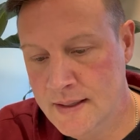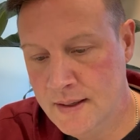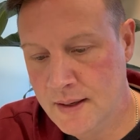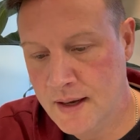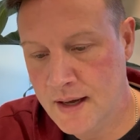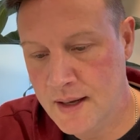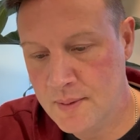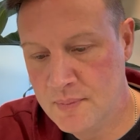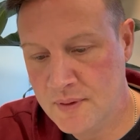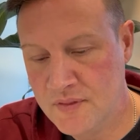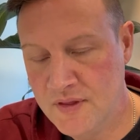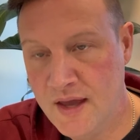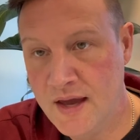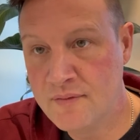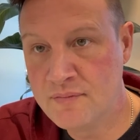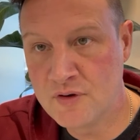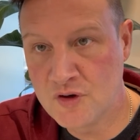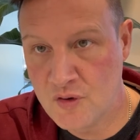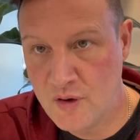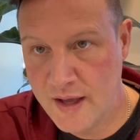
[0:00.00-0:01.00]
But the
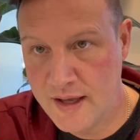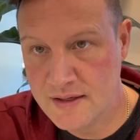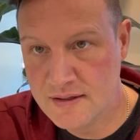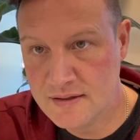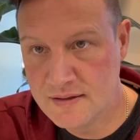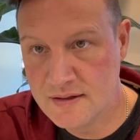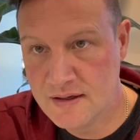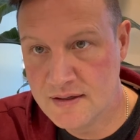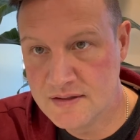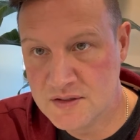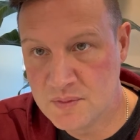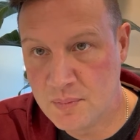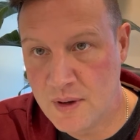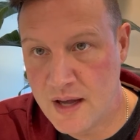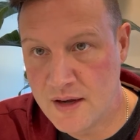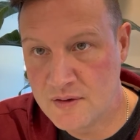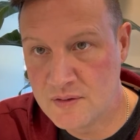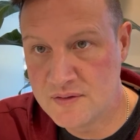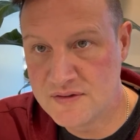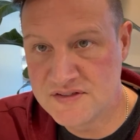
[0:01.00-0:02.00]
Evergrande
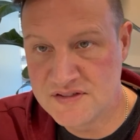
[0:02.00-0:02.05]
debacle,